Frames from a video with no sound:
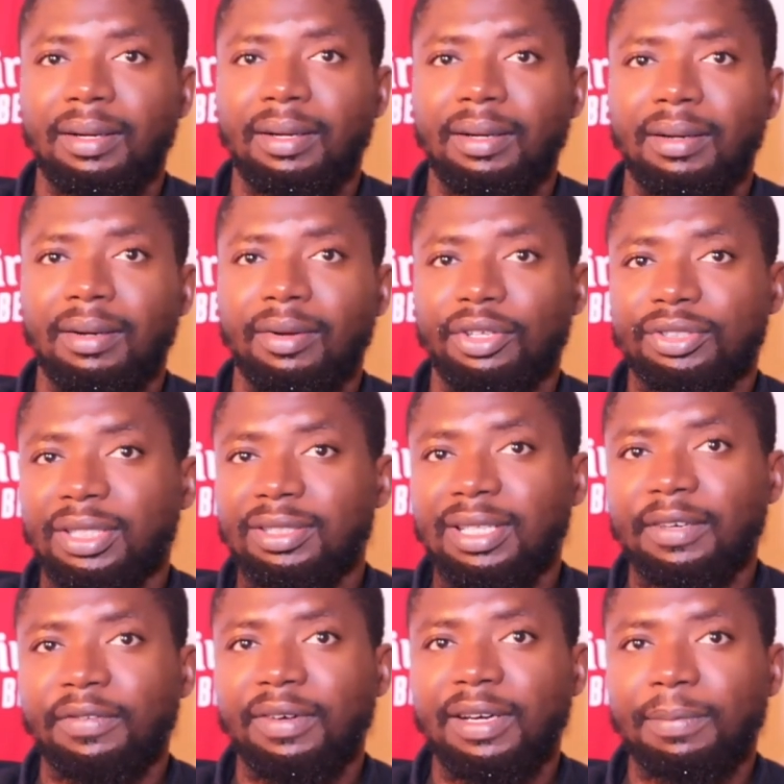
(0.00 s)
On Saturday,
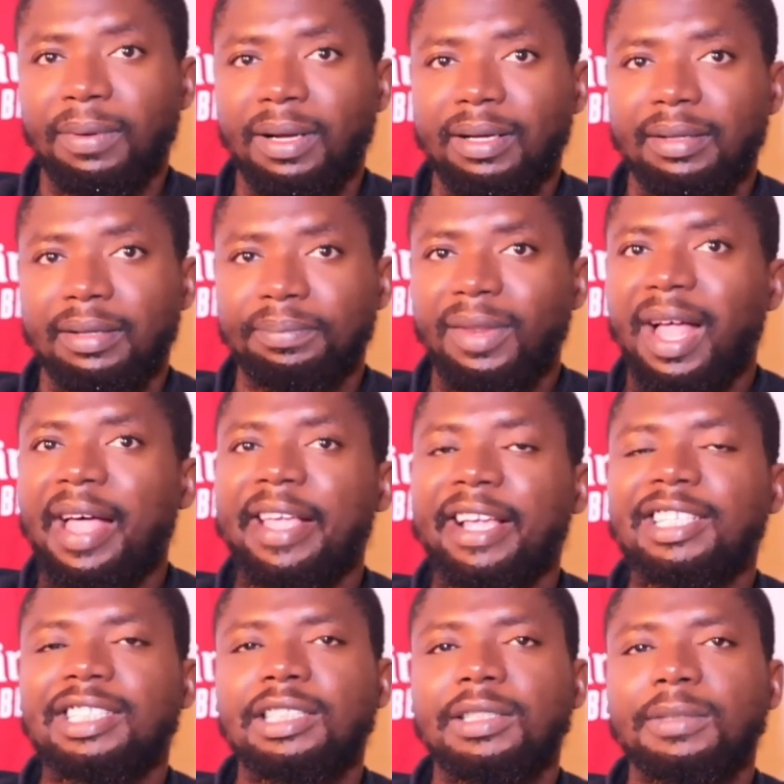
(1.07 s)
developer, I
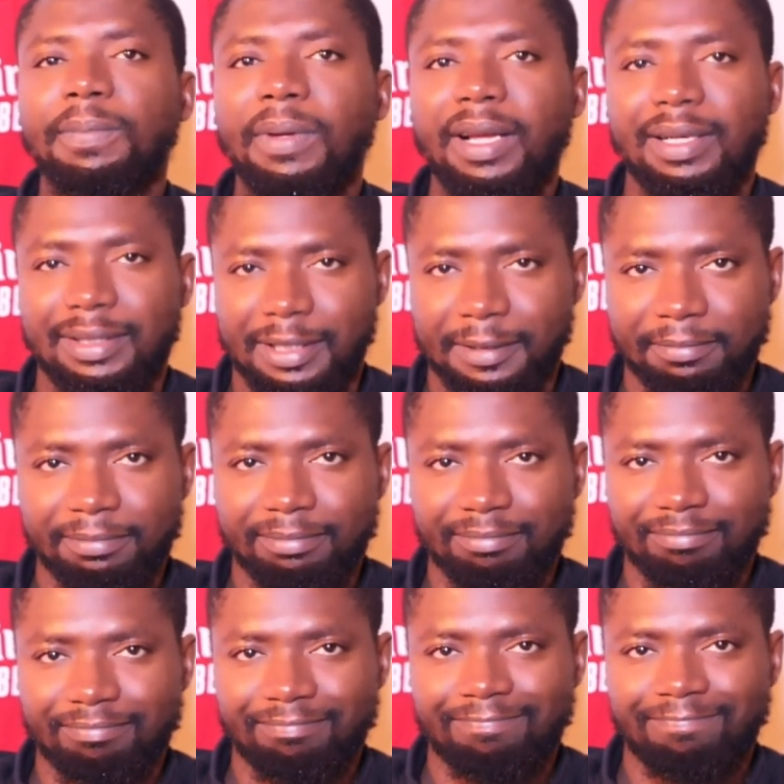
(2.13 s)
expect
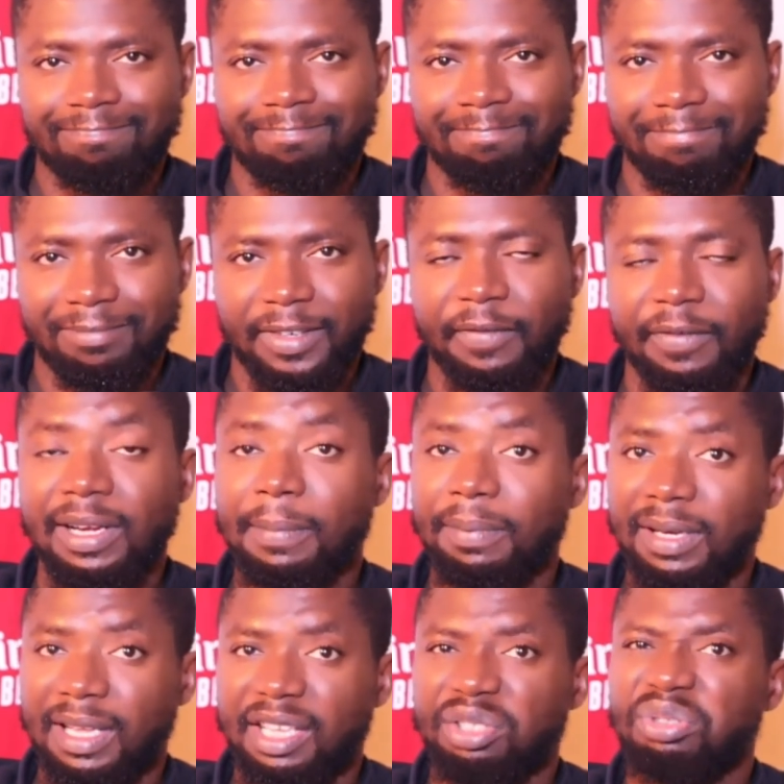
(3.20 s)
Villa
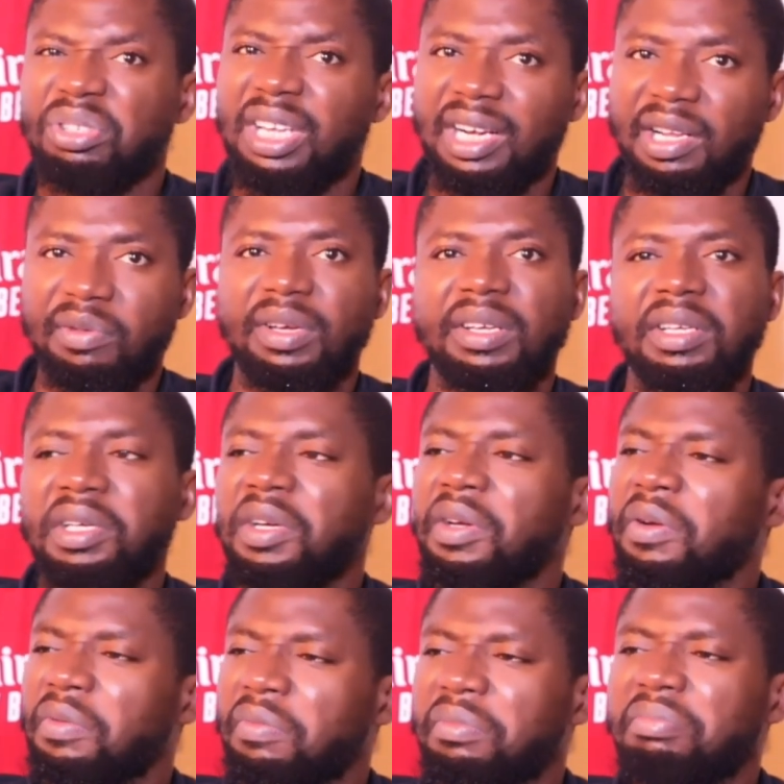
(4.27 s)
players to get away
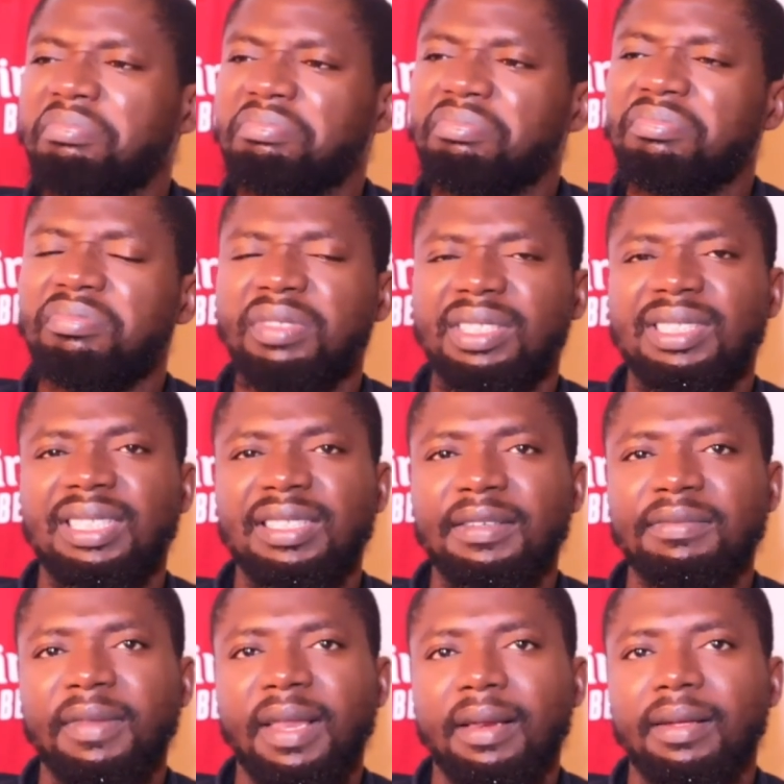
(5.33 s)
with setting
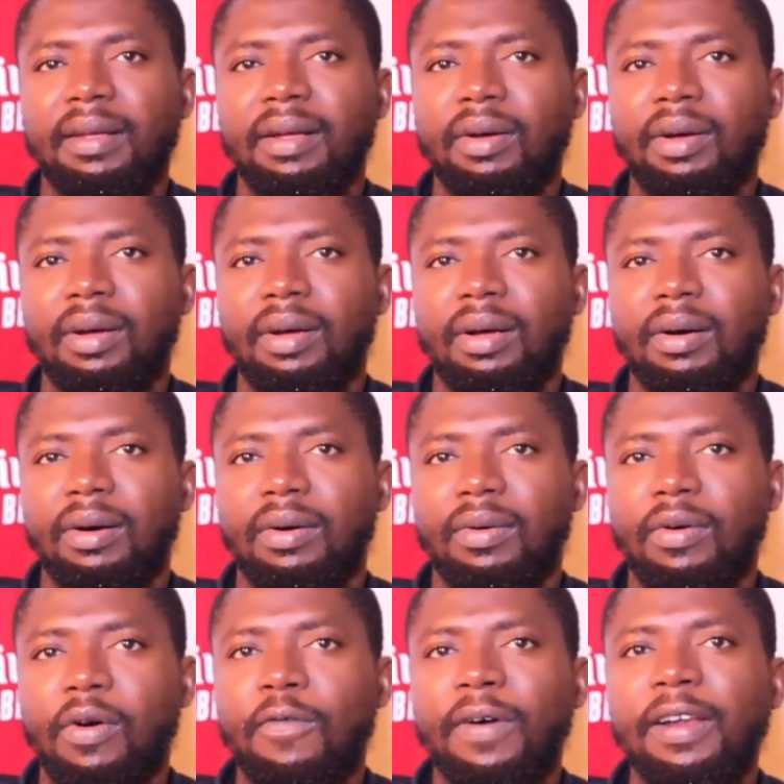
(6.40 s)

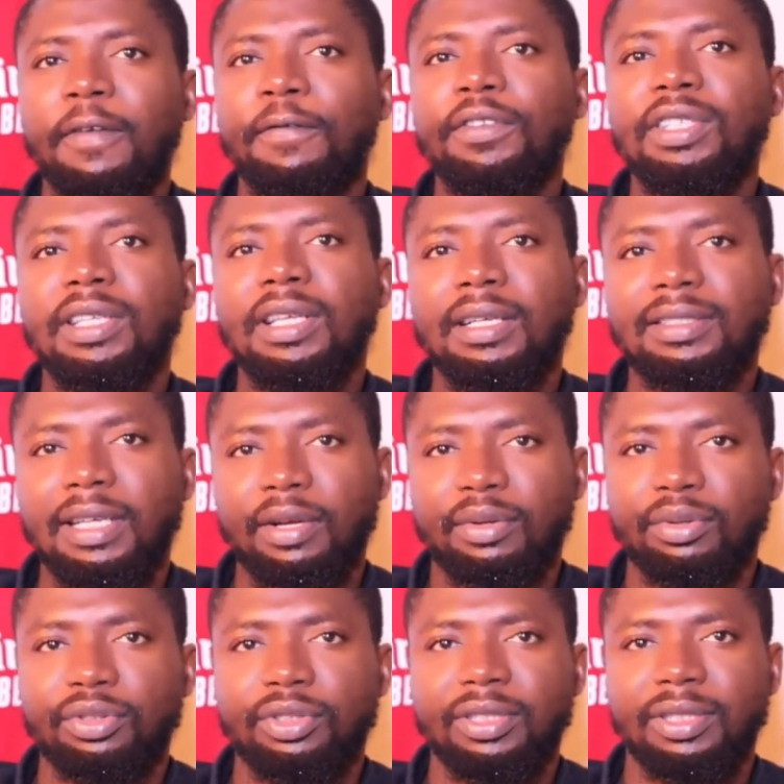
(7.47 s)
overly physical
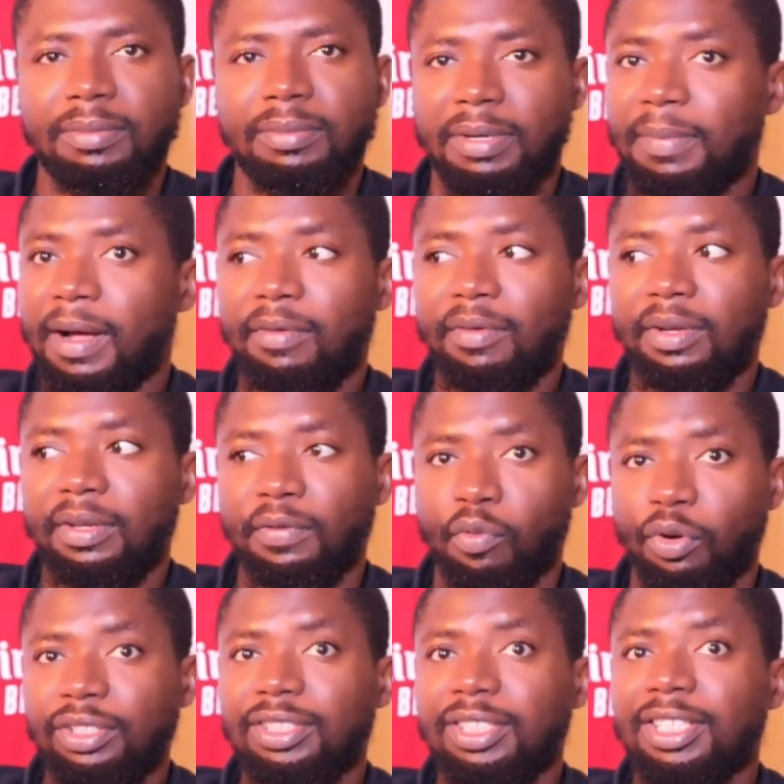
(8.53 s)
tackles. Remember, if you
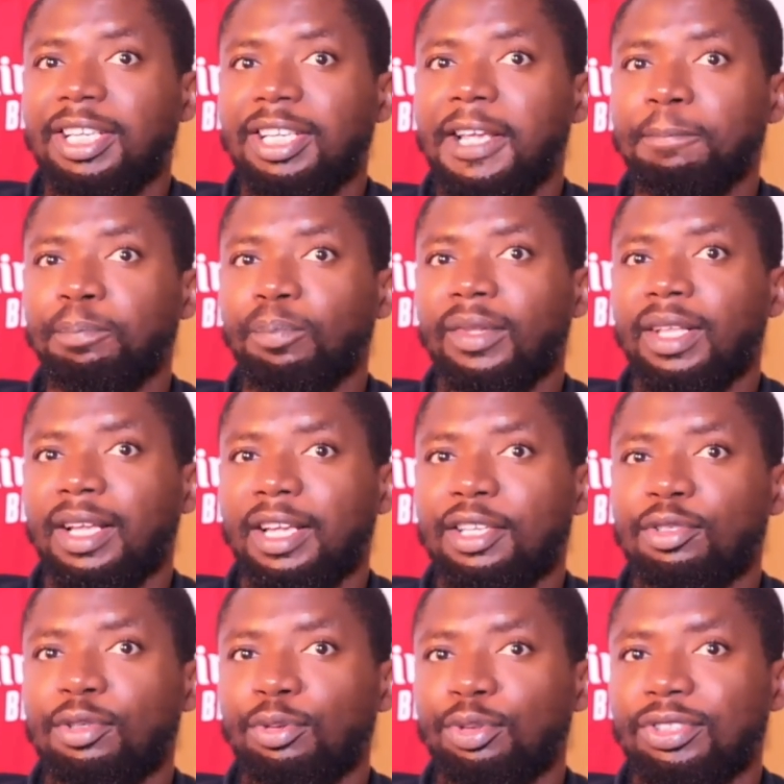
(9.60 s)
watch the game against
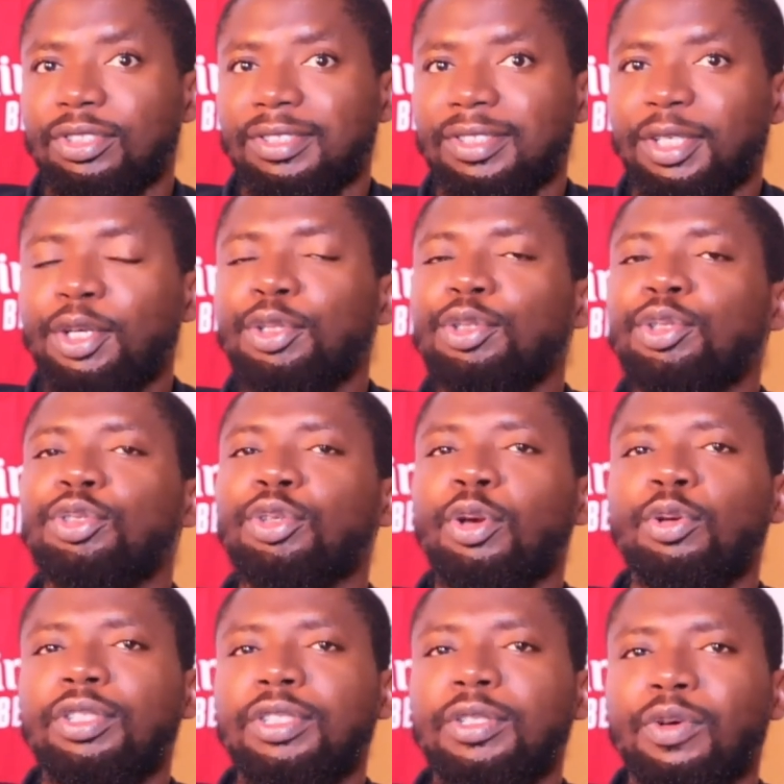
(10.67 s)
Luton, you saw
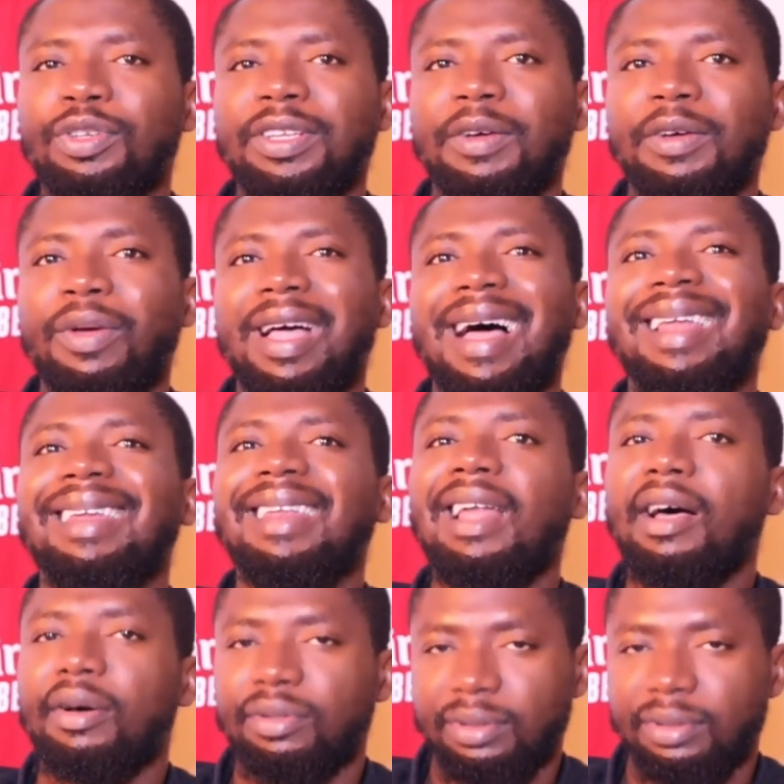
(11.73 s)
Luton were allowed